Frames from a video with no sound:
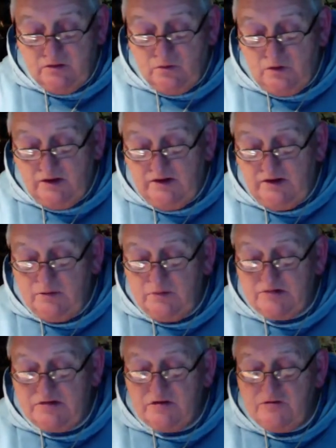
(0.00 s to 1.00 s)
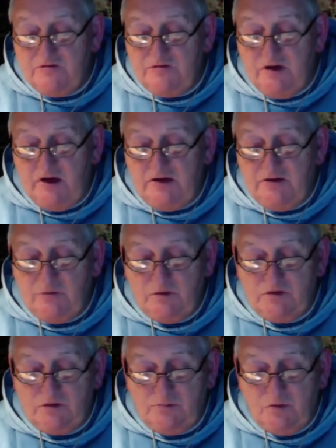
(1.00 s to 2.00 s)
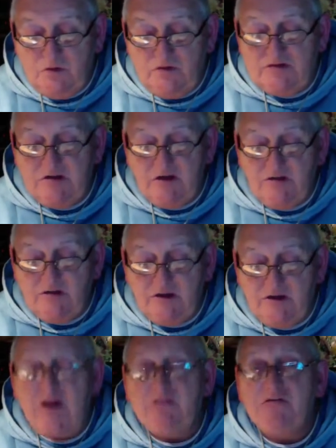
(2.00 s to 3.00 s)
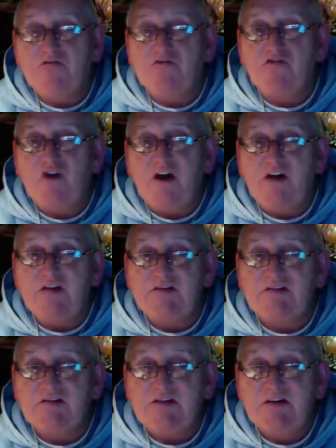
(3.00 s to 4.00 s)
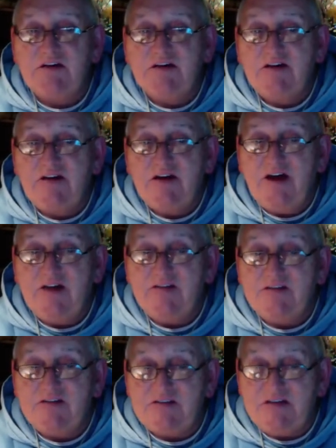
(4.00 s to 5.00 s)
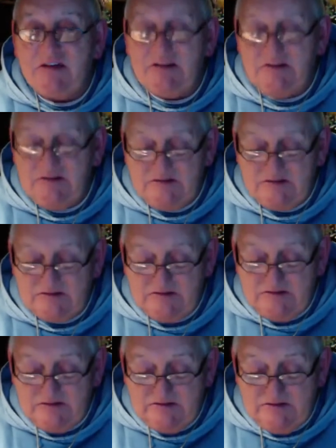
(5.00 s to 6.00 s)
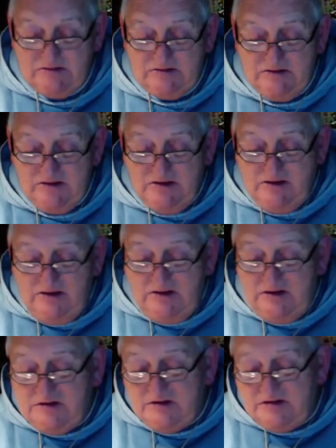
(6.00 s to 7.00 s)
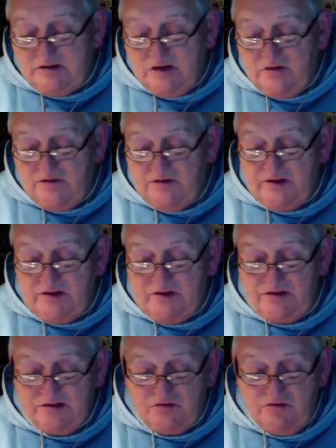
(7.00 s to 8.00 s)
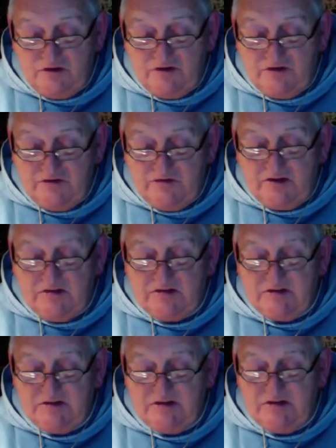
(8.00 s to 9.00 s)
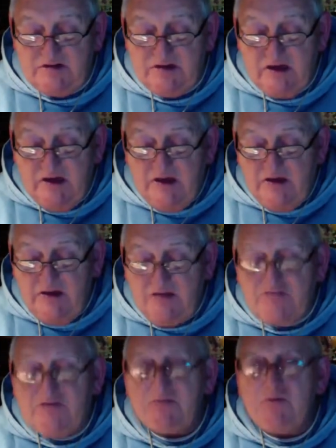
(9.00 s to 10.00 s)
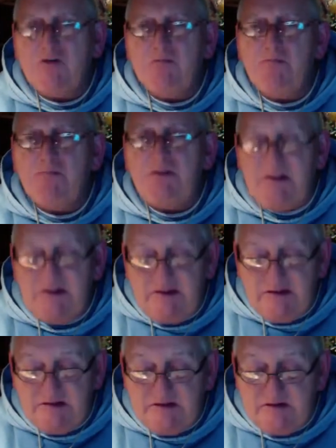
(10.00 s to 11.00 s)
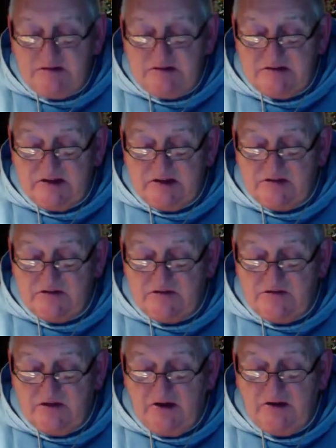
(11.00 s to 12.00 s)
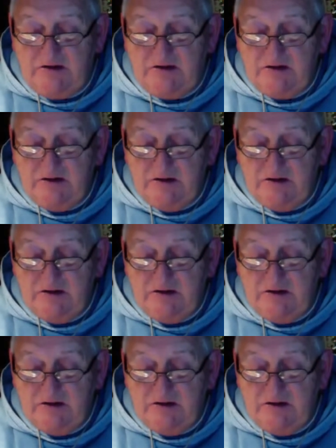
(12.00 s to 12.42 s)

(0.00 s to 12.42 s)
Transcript: where he was confined were the books on the life of Christ and the saints. He discovered that his erotic fantasies left him completely dissatisfied,